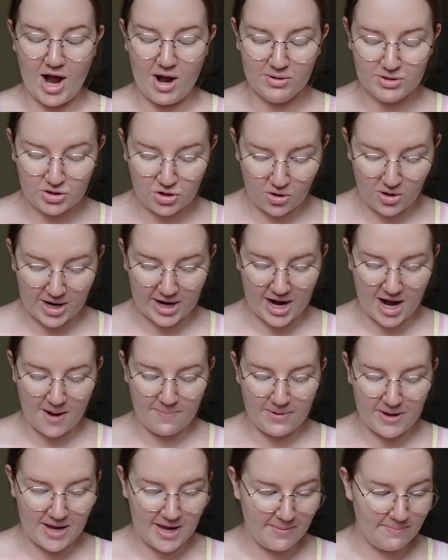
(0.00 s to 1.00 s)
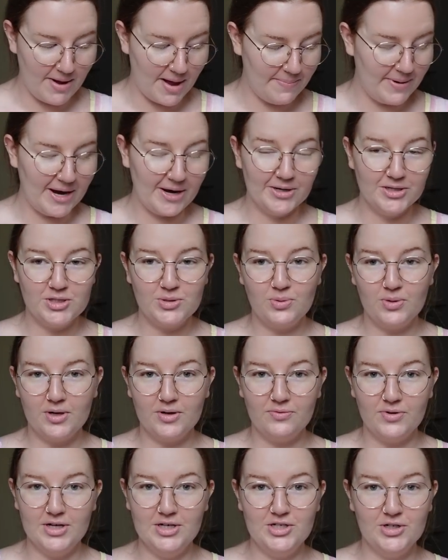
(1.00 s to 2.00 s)
I was growing up and my parents
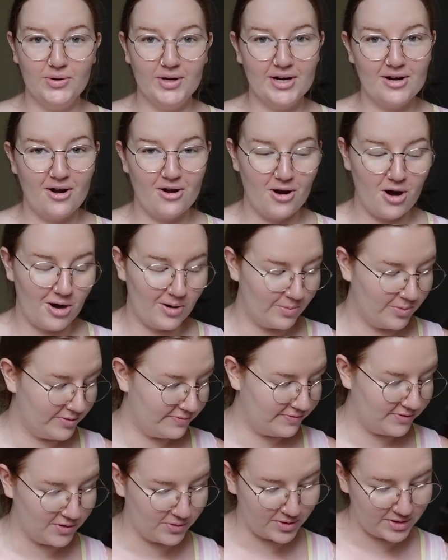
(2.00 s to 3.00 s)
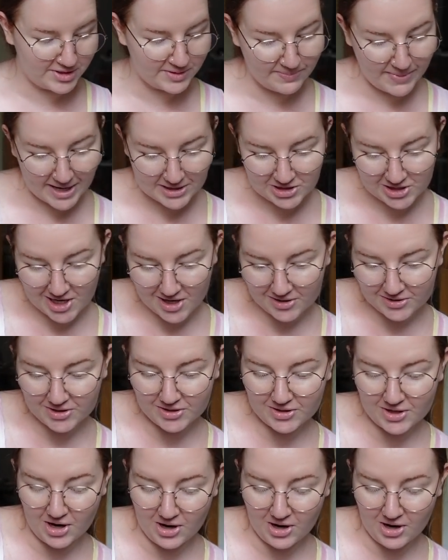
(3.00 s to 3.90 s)
were redoing our hardwood floors in my childhood